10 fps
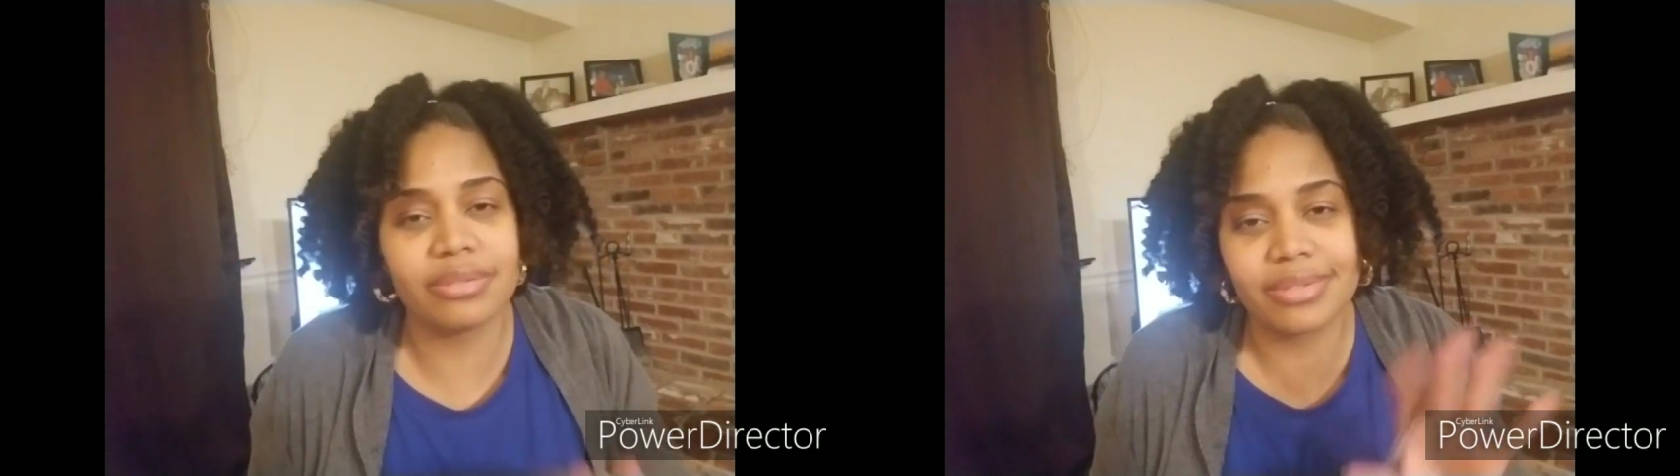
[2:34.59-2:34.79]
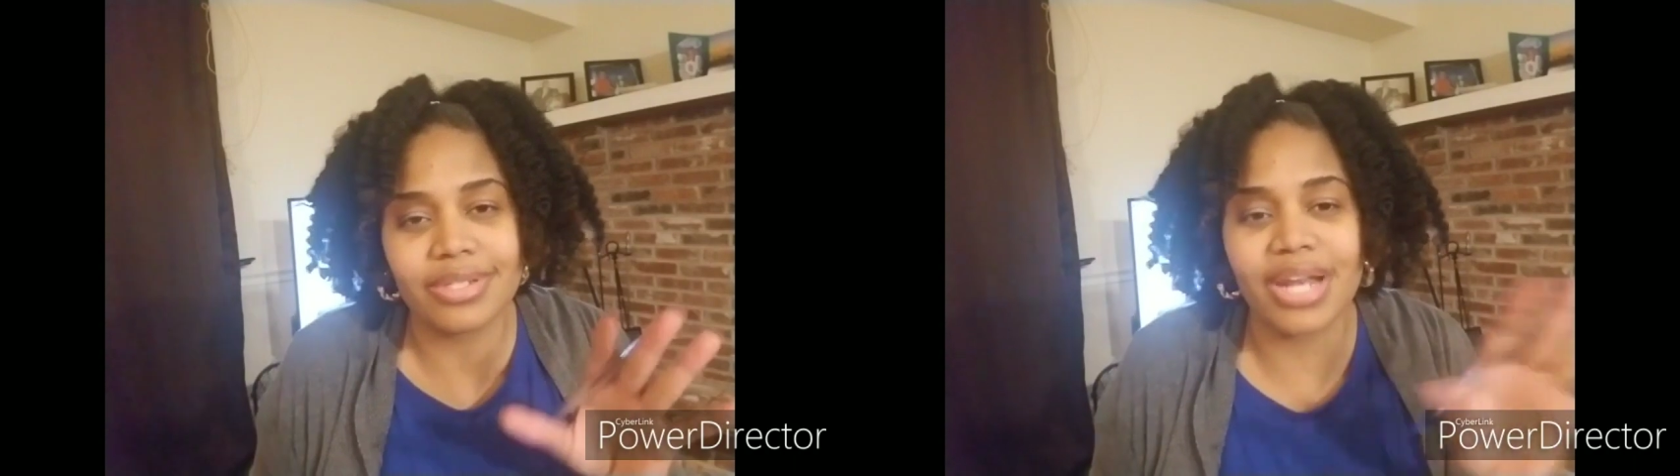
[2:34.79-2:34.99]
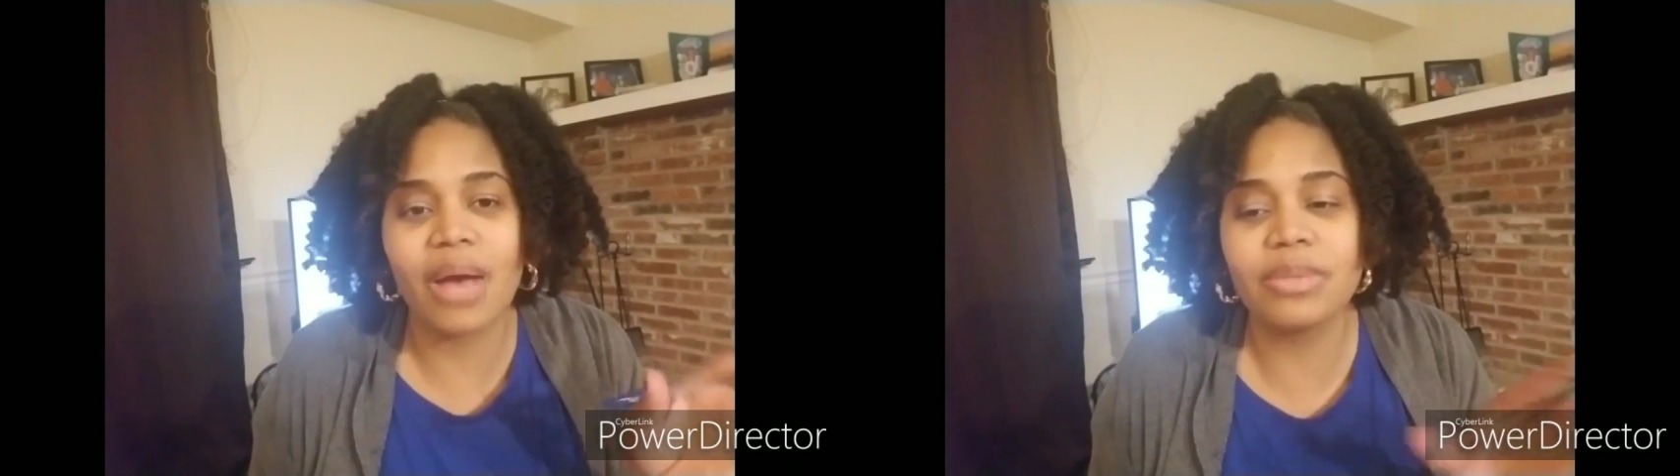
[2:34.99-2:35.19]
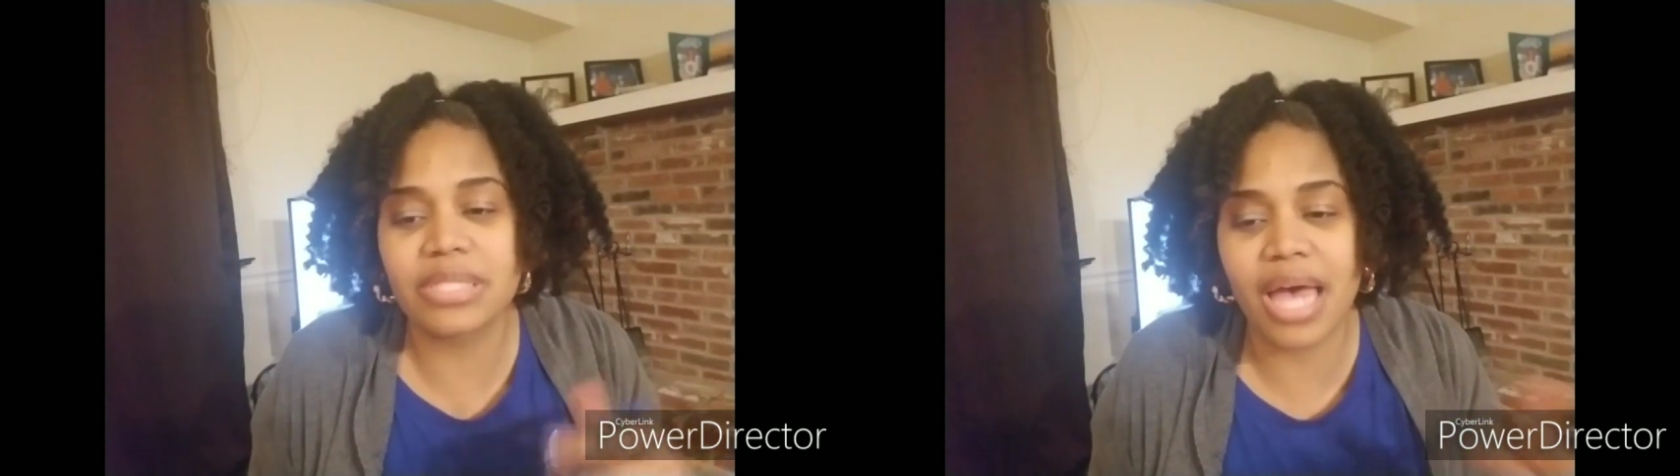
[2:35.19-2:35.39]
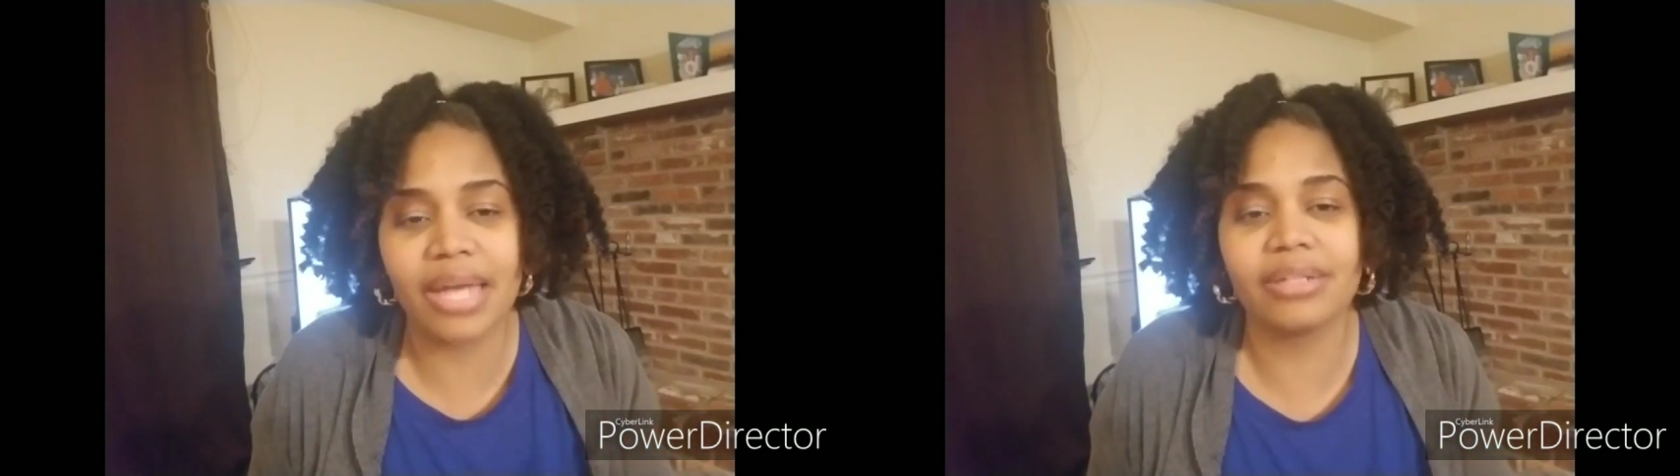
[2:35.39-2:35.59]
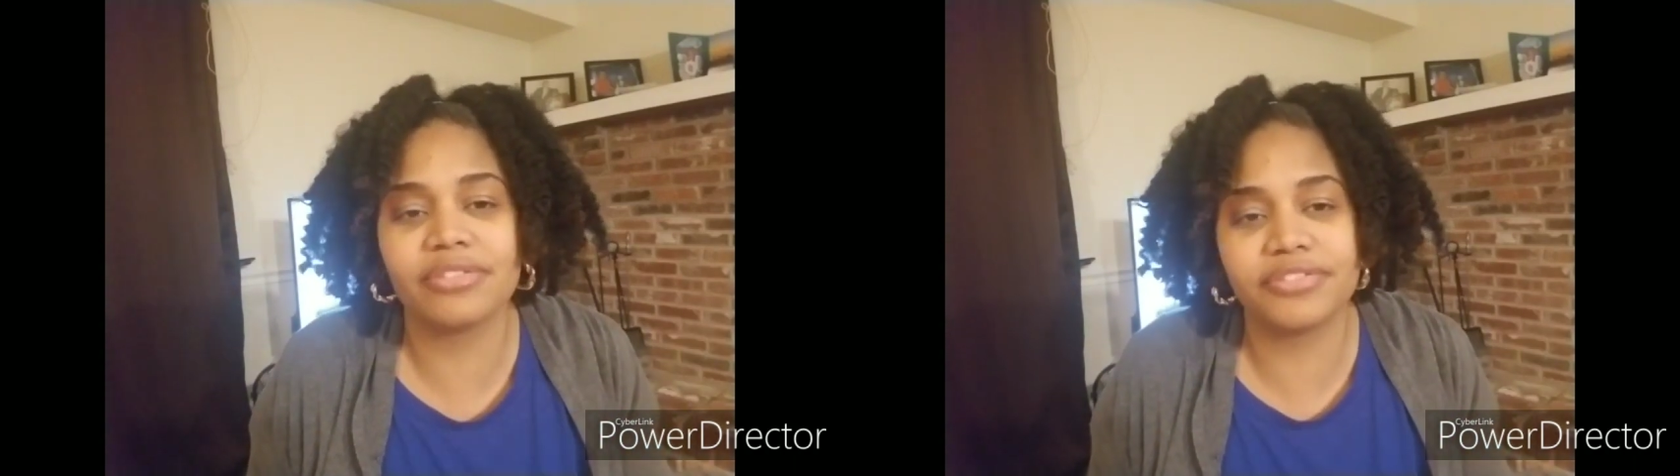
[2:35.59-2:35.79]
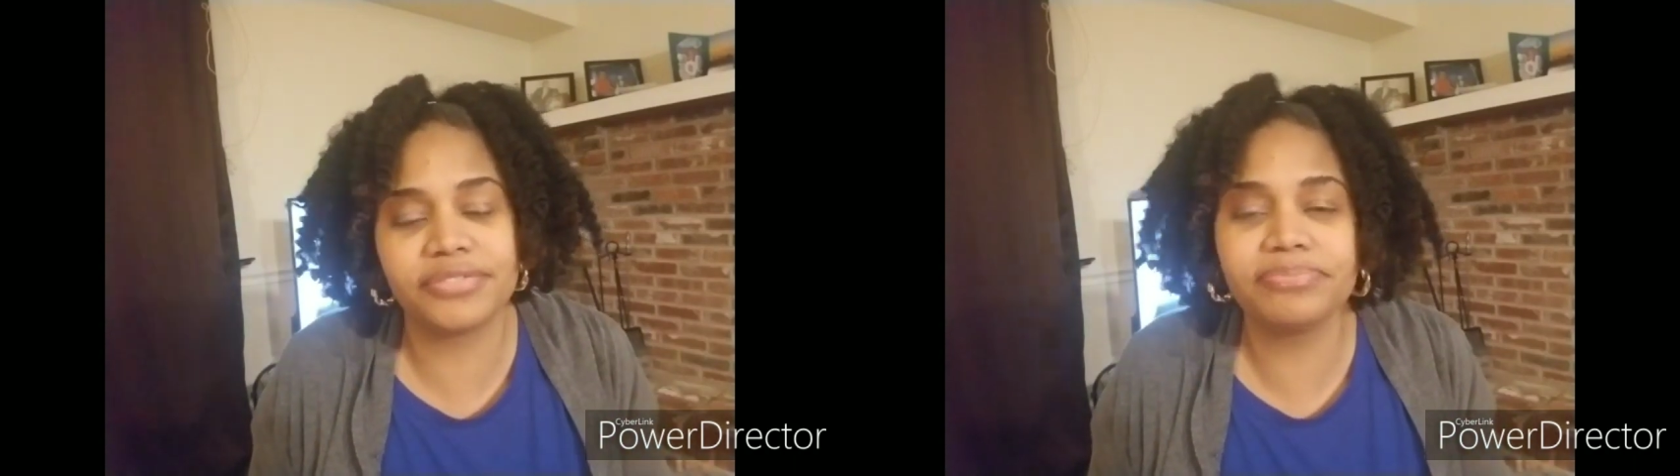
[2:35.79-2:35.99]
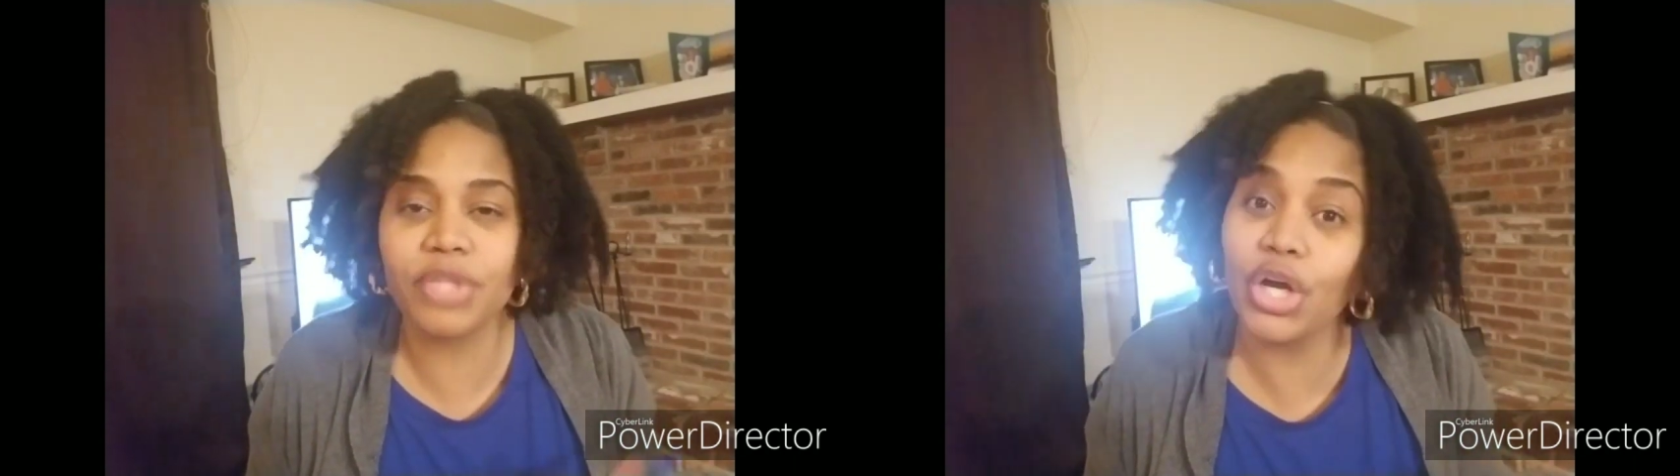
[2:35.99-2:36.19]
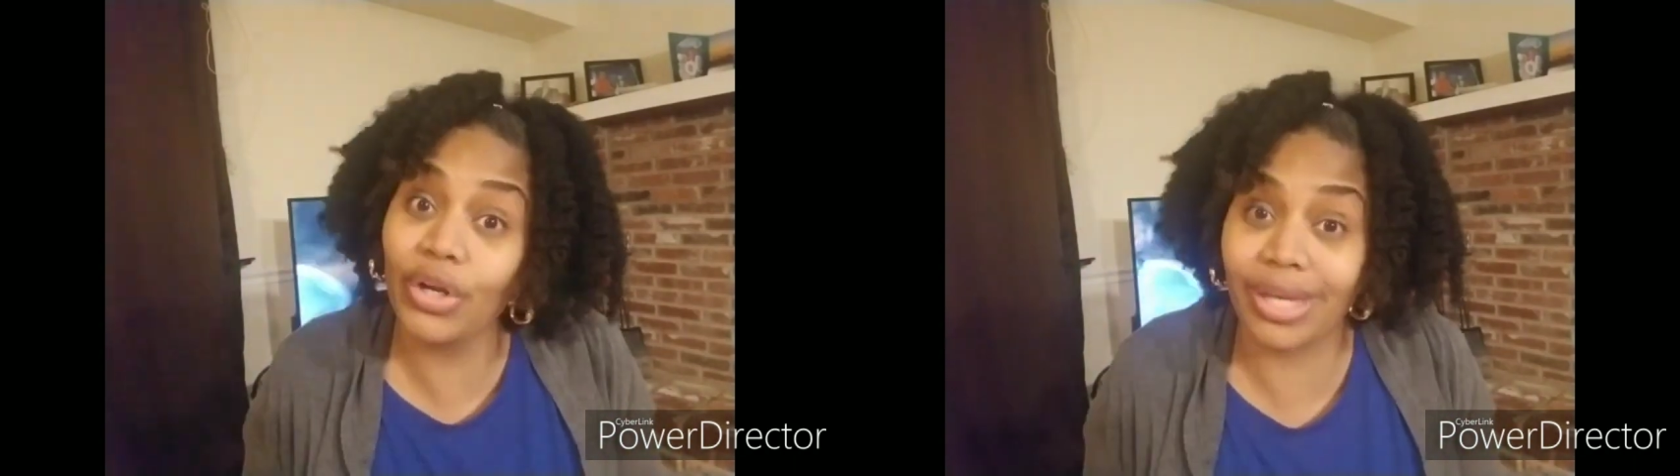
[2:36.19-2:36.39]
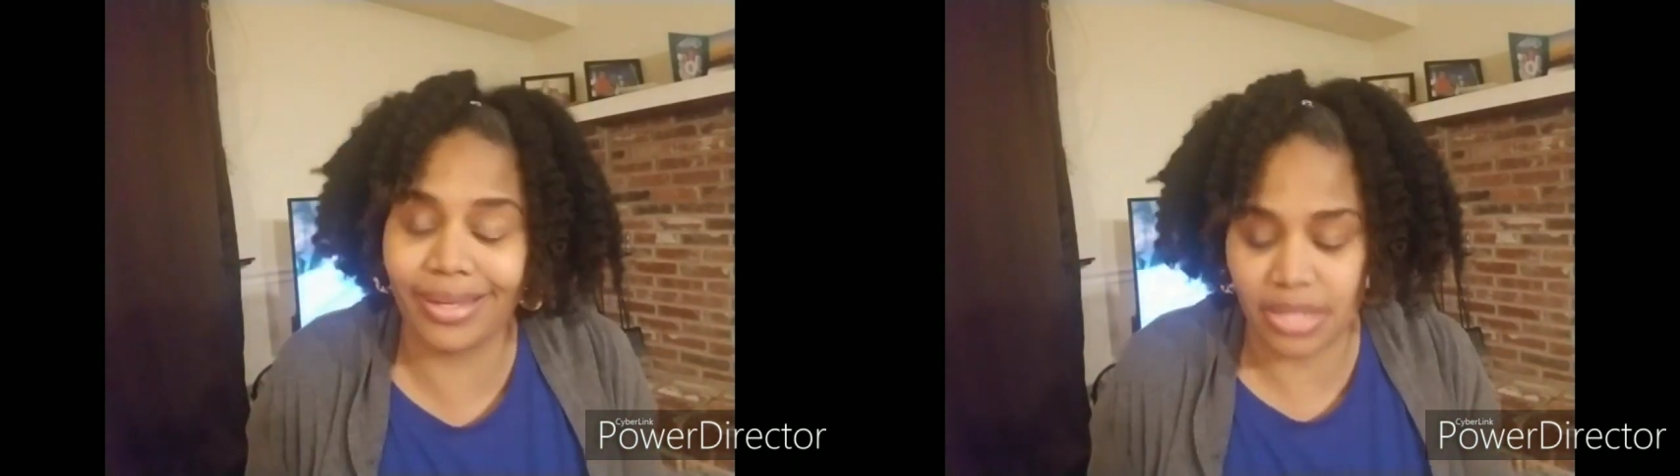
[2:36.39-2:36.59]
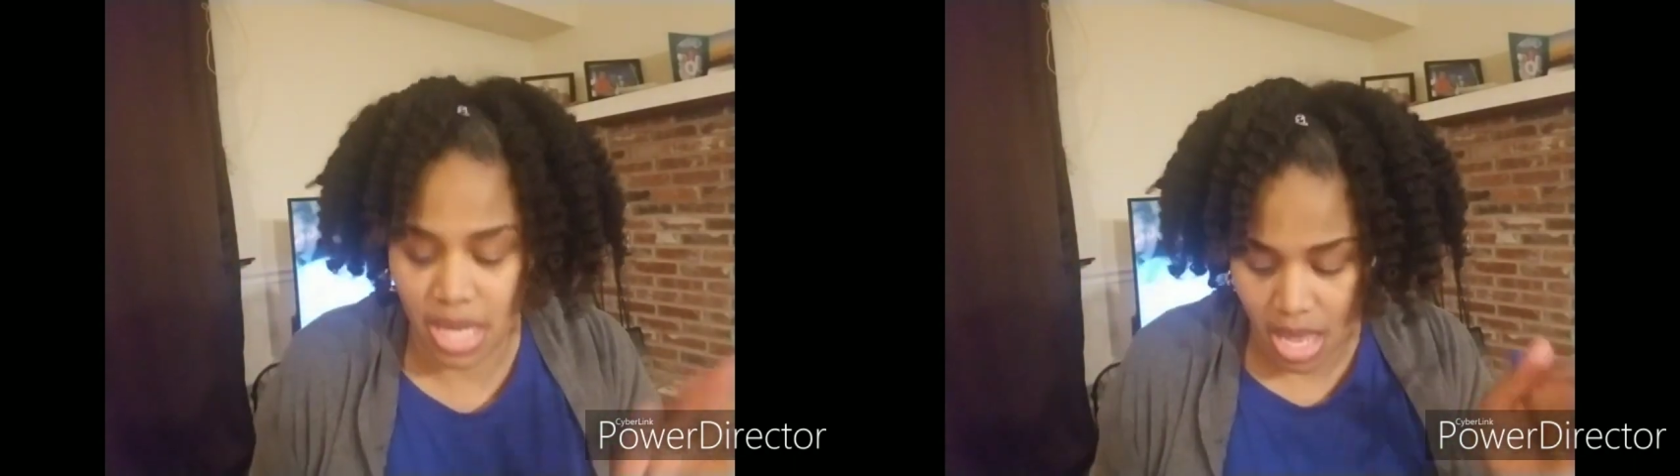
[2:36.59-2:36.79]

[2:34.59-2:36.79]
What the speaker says: so that was kind of irking.